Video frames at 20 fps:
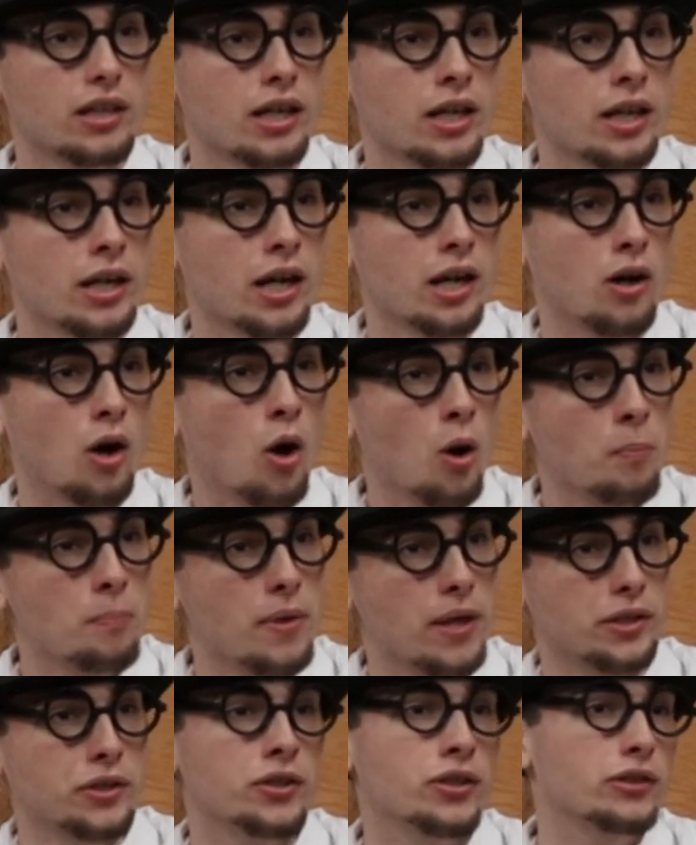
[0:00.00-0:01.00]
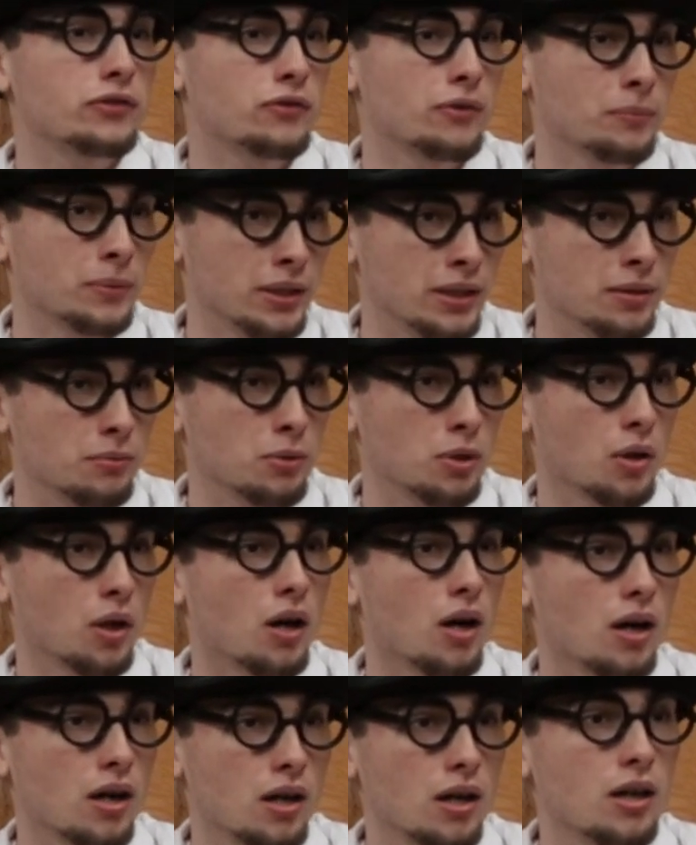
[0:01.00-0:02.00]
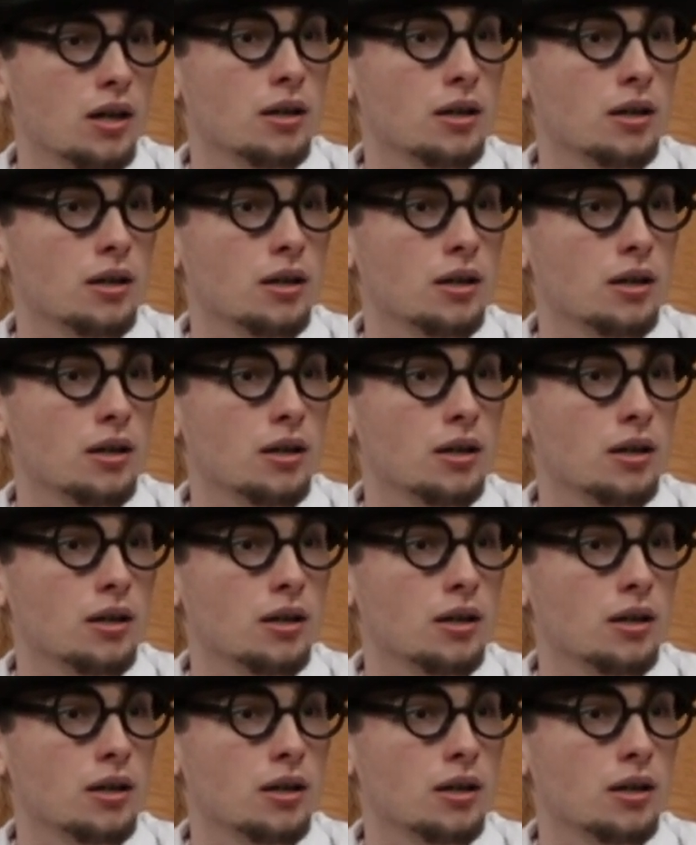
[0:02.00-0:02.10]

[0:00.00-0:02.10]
And I hope that she's from Enumclaw.